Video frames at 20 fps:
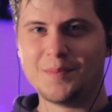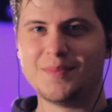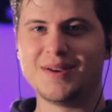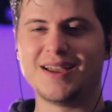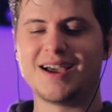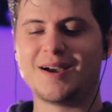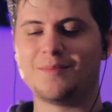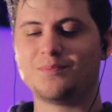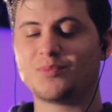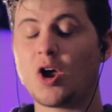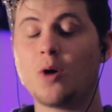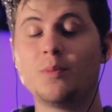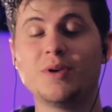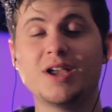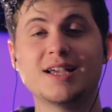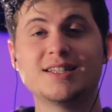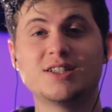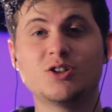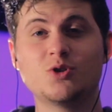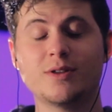But yeah, hope you
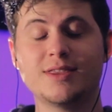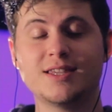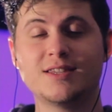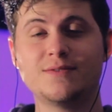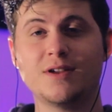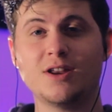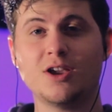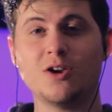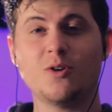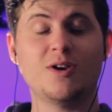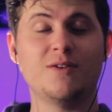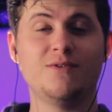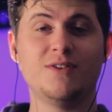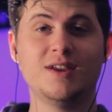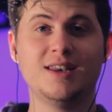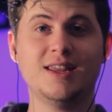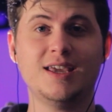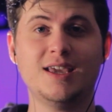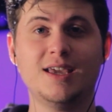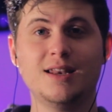guys enjoyed this video. If
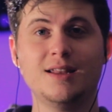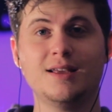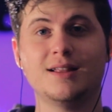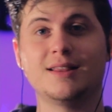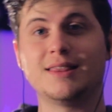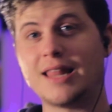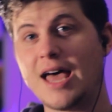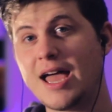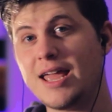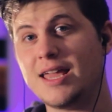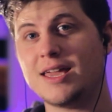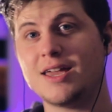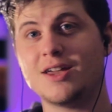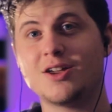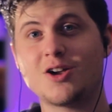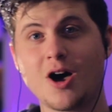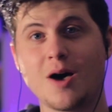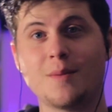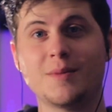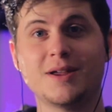you did,
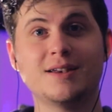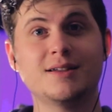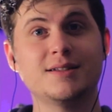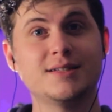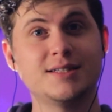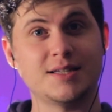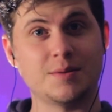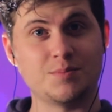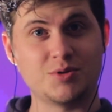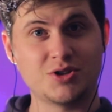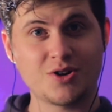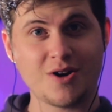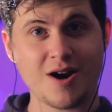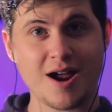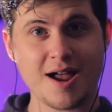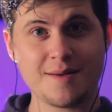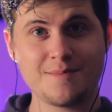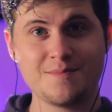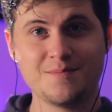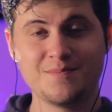like, comment,
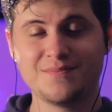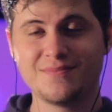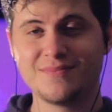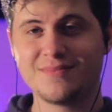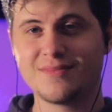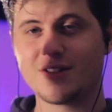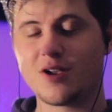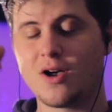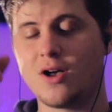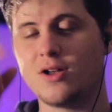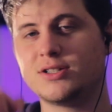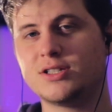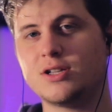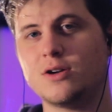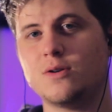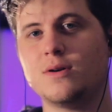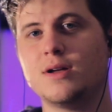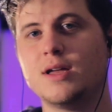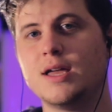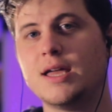subscribe.
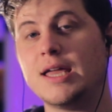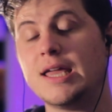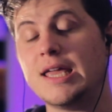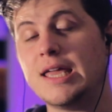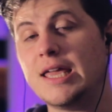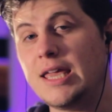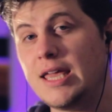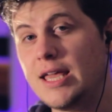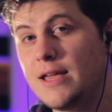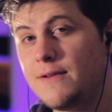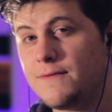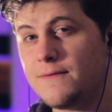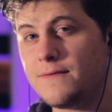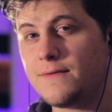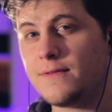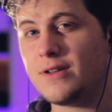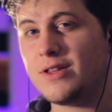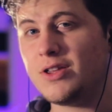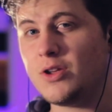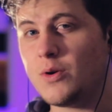Also,
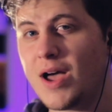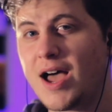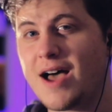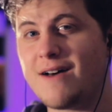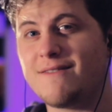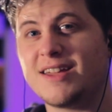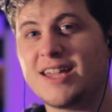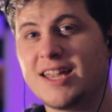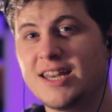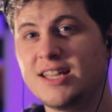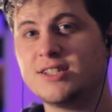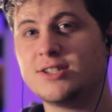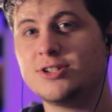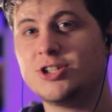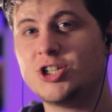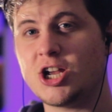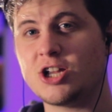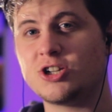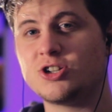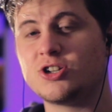if you have any
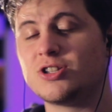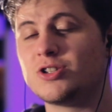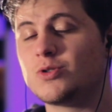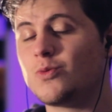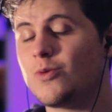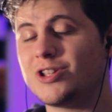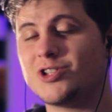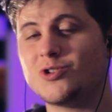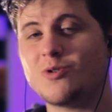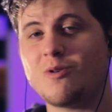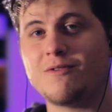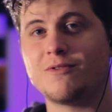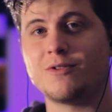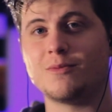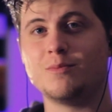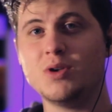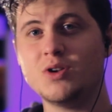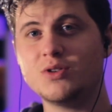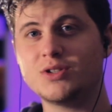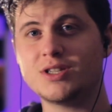suggestions
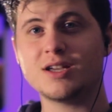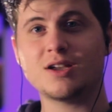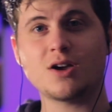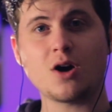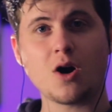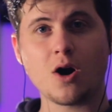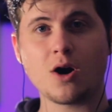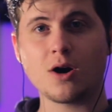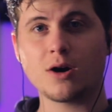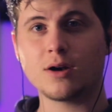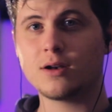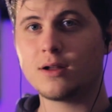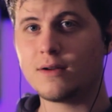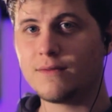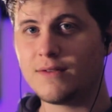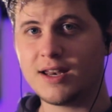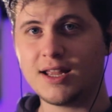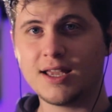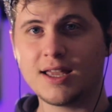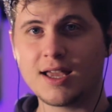whatsoever, music, art
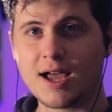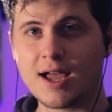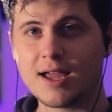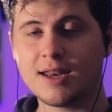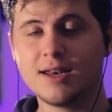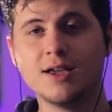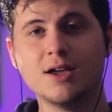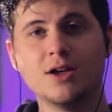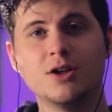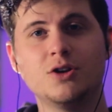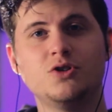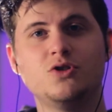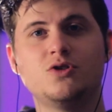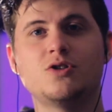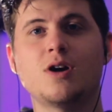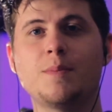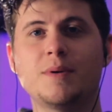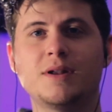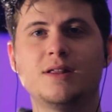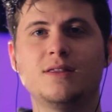of any kind,
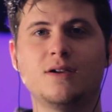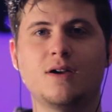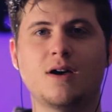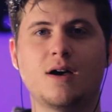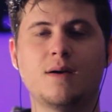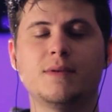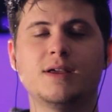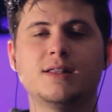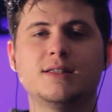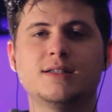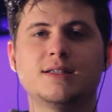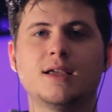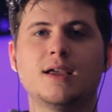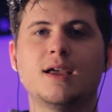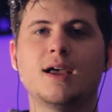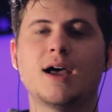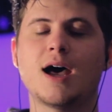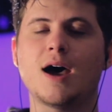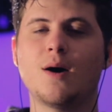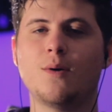drop it in the comments.
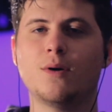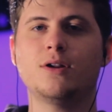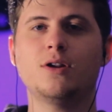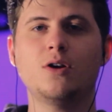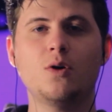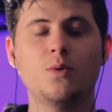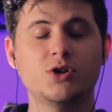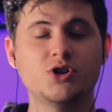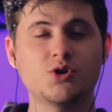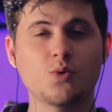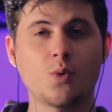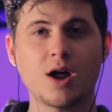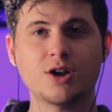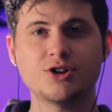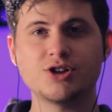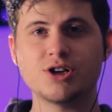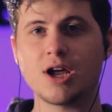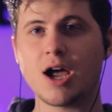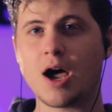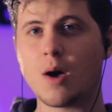I want to know what you're
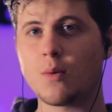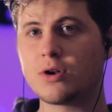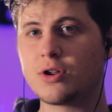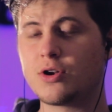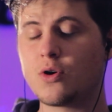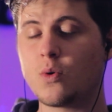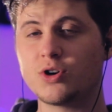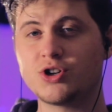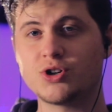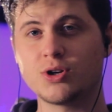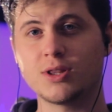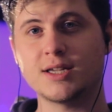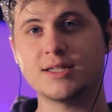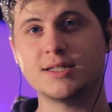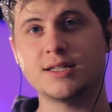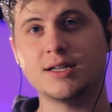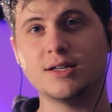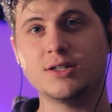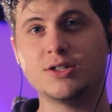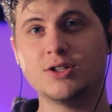watching. I want to know what you're
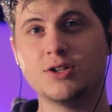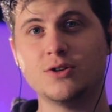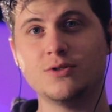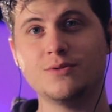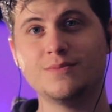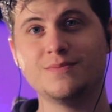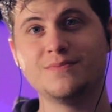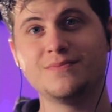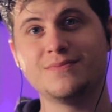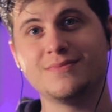listening to,